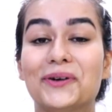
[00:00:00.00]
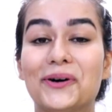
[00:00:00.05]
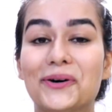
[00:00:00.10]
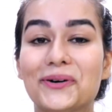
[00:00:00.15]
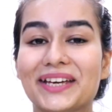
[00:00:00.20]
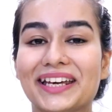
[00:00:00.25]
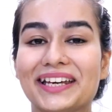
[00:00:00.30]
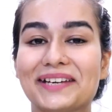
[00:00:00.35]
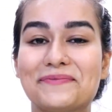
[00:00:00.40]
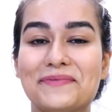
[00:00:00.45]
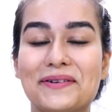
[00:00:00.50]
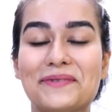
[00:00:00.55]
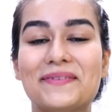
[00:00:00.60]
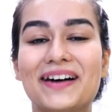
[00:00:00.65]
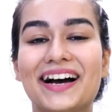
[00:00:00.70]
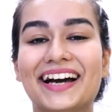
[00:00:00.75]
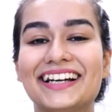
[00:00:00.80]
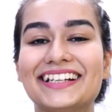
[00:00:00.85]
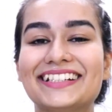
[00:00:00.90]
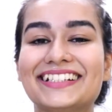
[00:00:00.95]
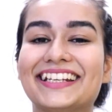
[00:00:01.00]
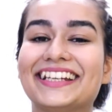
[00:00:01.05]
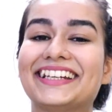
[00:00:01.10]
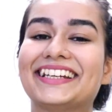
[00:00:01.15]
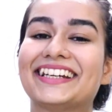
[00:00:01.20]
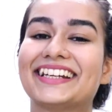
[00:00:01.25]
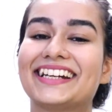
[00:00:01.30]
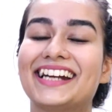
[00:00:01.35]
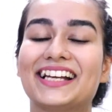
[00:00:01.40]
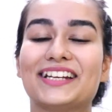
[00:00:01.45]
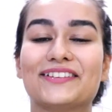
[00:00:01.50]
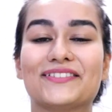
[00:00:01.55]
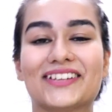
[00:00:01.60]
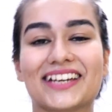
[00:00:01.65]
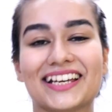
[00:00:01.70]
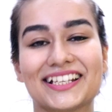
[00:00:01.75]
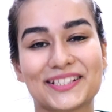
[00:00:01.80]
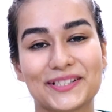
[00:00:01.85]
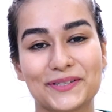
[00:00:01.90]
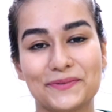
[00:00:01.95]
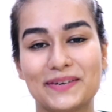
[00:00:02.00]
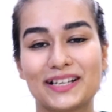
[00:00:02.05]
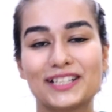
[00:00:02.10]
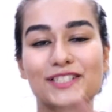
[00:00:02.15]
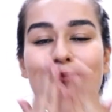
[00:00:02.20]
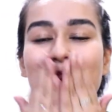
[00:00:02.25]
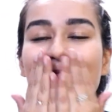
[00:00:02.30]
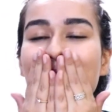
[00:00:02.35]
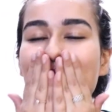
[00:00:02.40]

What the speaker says: Okay, bye bye. Take care. I love you guys so much.